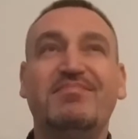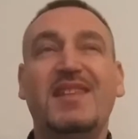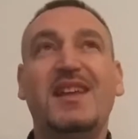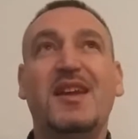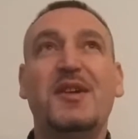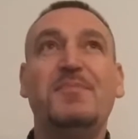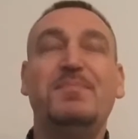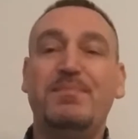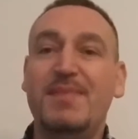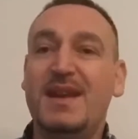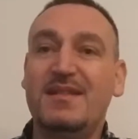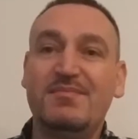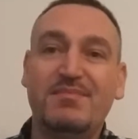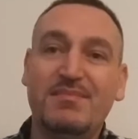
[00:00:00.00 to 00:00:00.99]
you know,
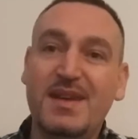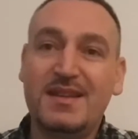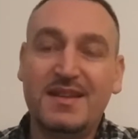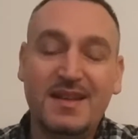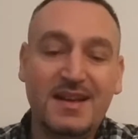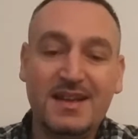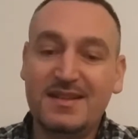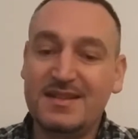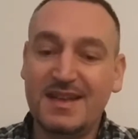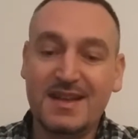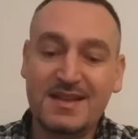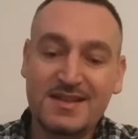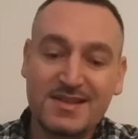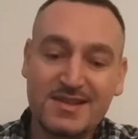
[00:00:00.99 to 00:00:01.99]
mid early
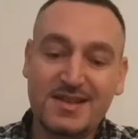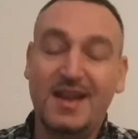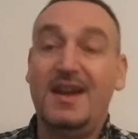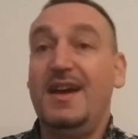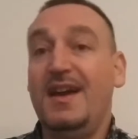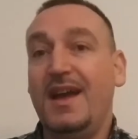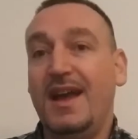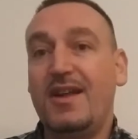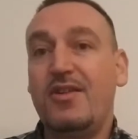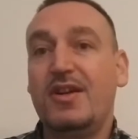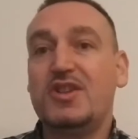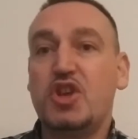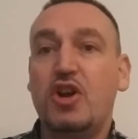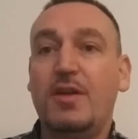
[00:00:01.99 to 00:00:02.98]
teens, I got
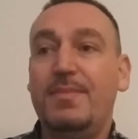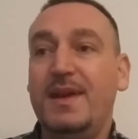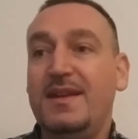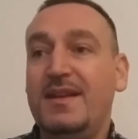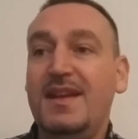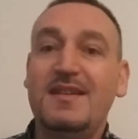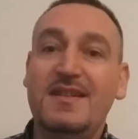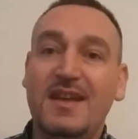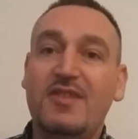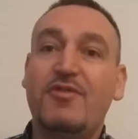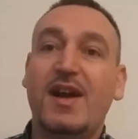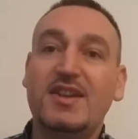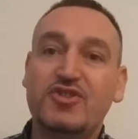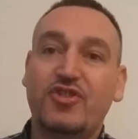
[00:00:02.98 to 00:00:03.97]
a job in an Indian
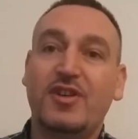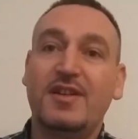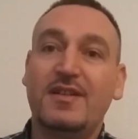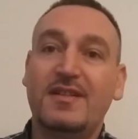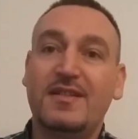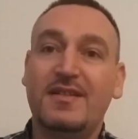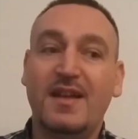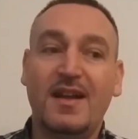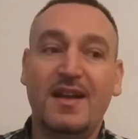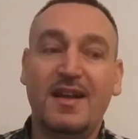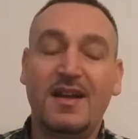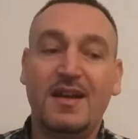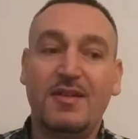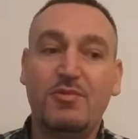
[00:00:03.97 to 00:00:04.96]
restaurant,
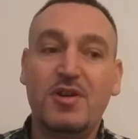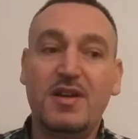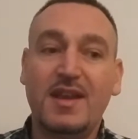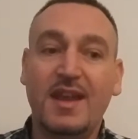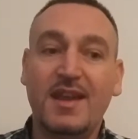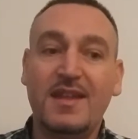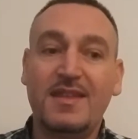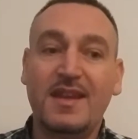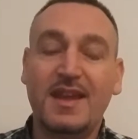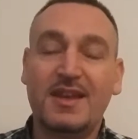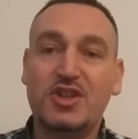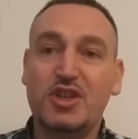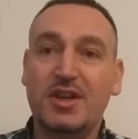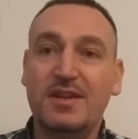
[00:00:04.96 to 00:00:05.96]
working in the
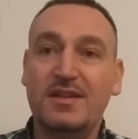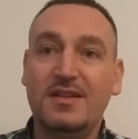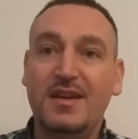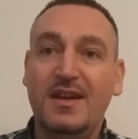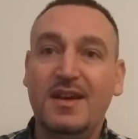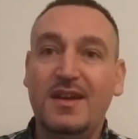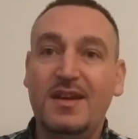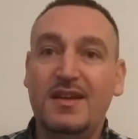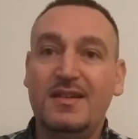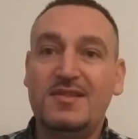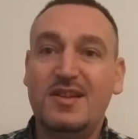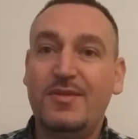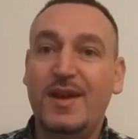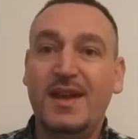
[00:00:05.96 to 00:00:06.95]
kitchen,
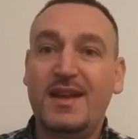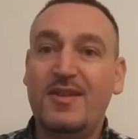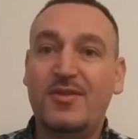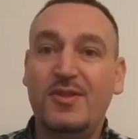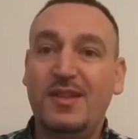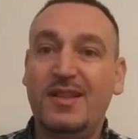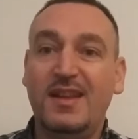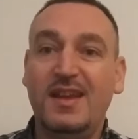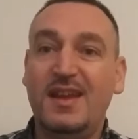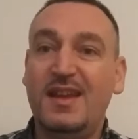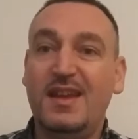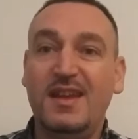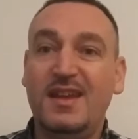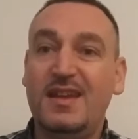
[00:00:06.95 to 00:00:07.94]
doing all
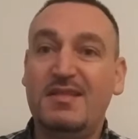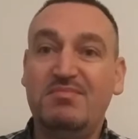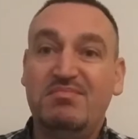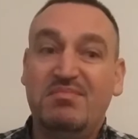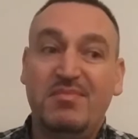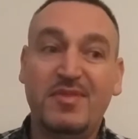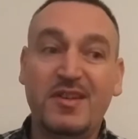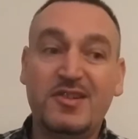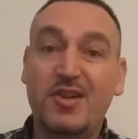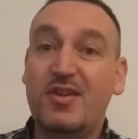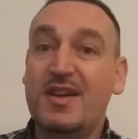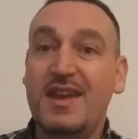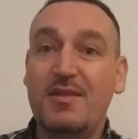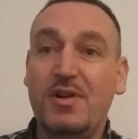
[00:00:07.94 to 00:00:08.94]
the
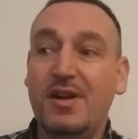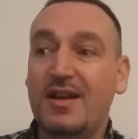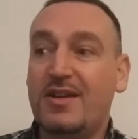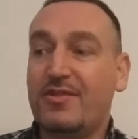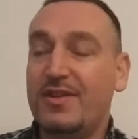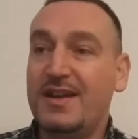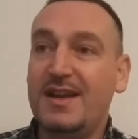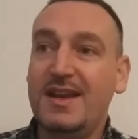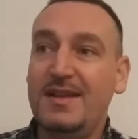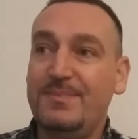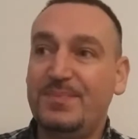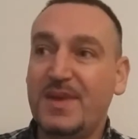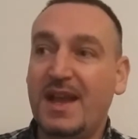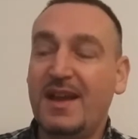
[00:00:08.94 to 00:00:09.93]
donkey work really.
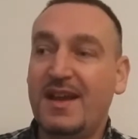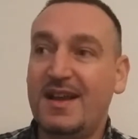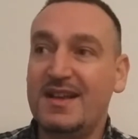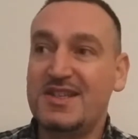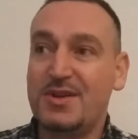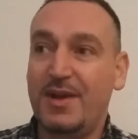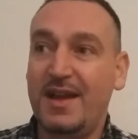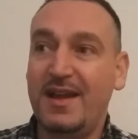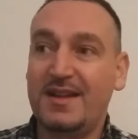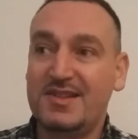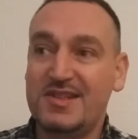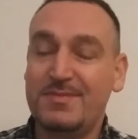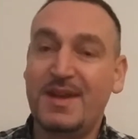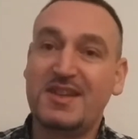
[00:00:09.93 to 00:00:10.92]
So I
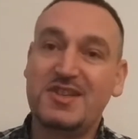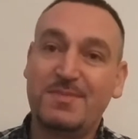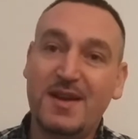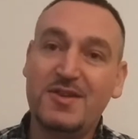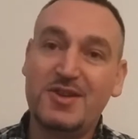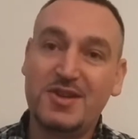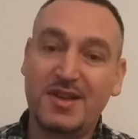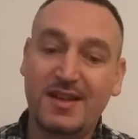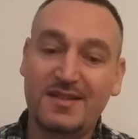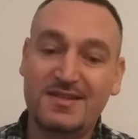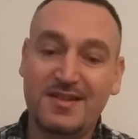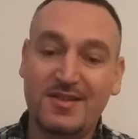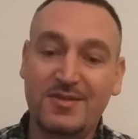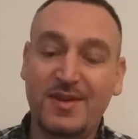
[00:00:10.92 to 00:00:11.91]
had some exposure
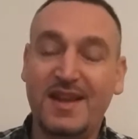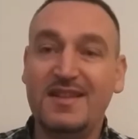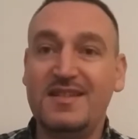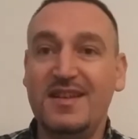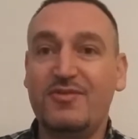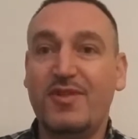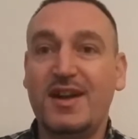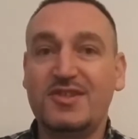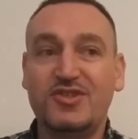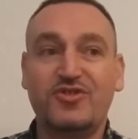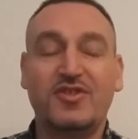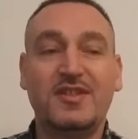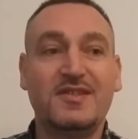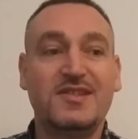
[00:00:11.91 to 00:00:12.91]
to Indian
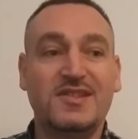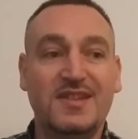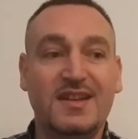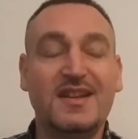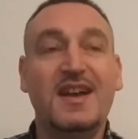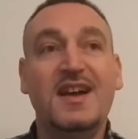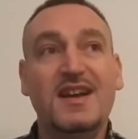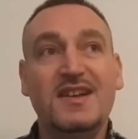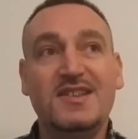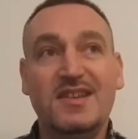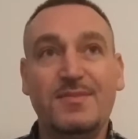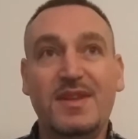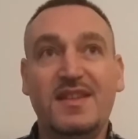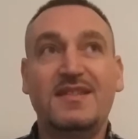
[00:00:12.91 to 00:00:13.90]
restaurants and
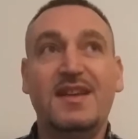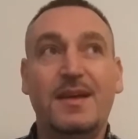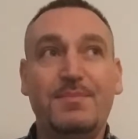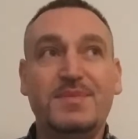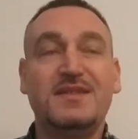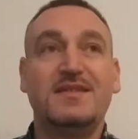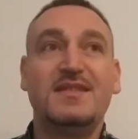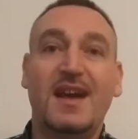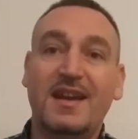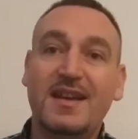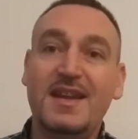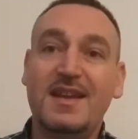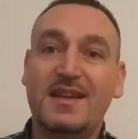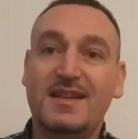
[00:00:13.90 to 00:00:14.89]
some of the tips and
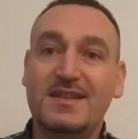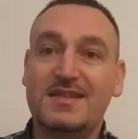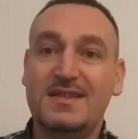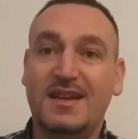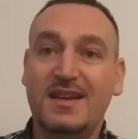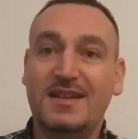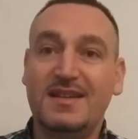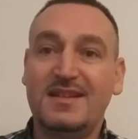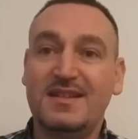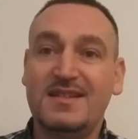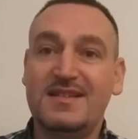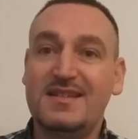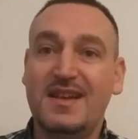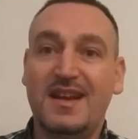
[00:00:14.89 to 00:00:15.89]
techniques,
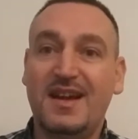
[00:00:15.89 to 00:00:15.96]
and